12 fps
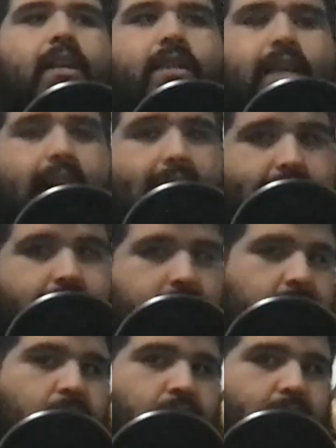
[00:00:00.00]
guys,
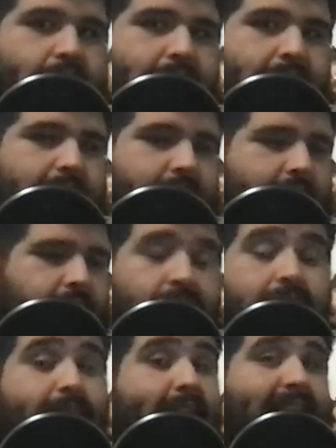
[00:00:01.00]
when you
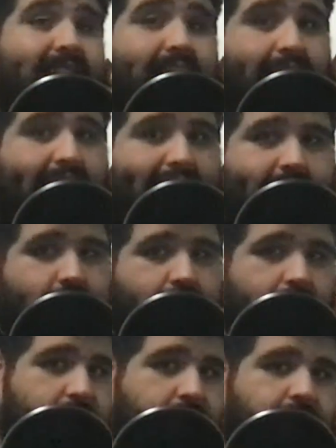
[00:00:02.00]
don't even have to like
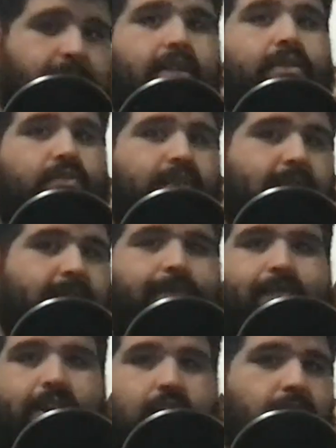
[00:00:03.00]
each other when you're doing
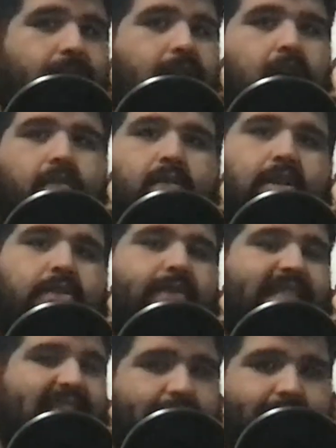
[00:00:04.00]
film, when you're
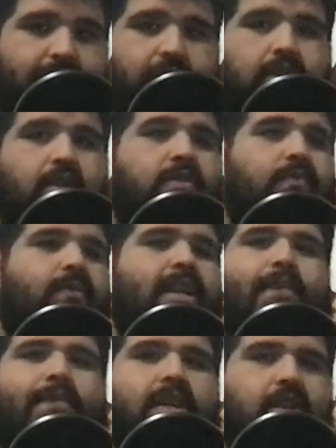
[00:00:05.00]
doing TV shows,
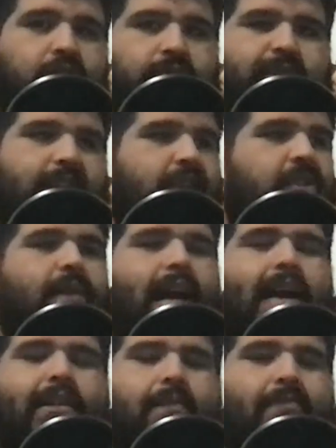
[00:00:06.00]
whatever you're doing, you don't
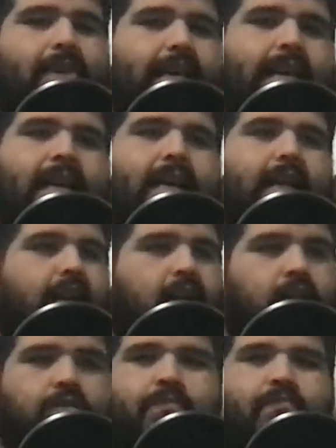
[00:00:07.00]
have to be
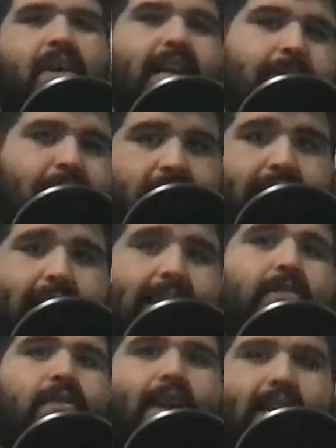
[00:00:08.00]
close buddy
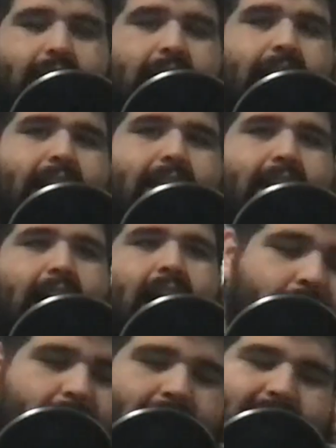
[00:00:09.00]
buddies or anything like
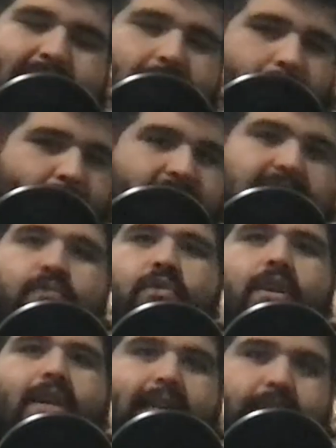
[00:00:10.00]
that. I think the best
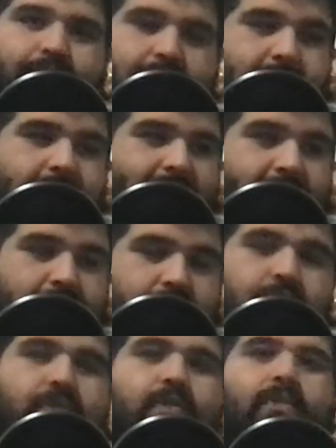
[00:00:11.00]
work is when they
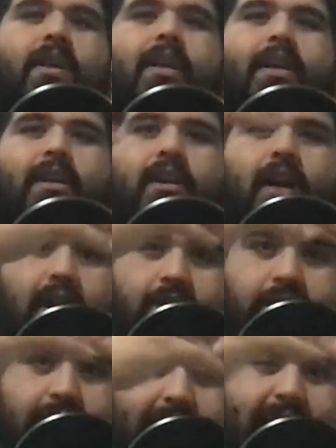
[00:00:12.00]
do
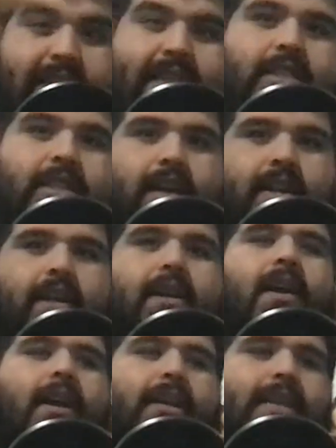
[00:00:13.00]
contradict each other,
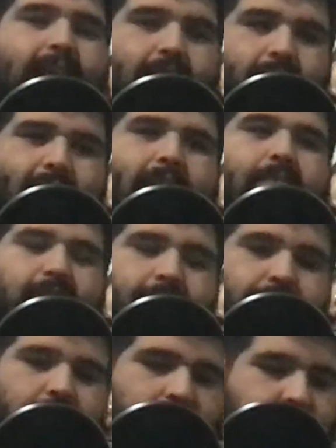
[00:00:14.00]
yet they're able to
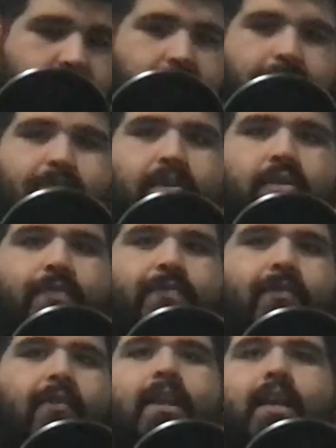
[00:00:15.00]
produce something
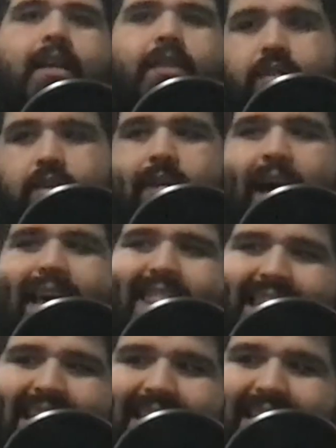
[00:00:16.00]
beautiful. So I
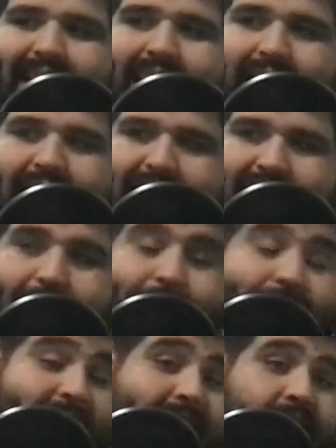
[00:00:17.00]
think
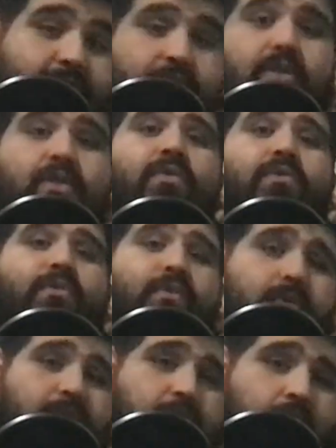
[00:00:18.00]
if they do
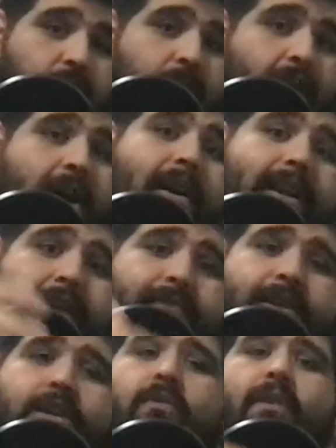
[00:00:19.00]
go on
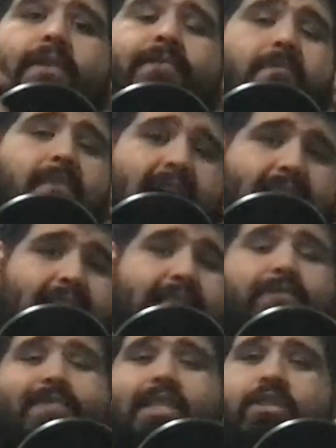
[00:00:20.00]
and we go on from
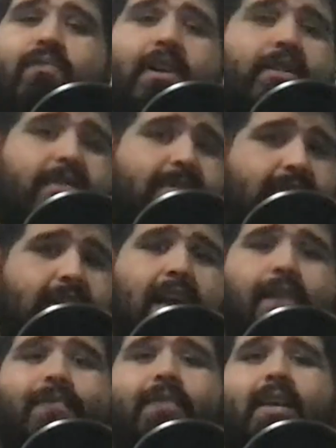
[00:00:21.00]
Mayans and we do other stuff,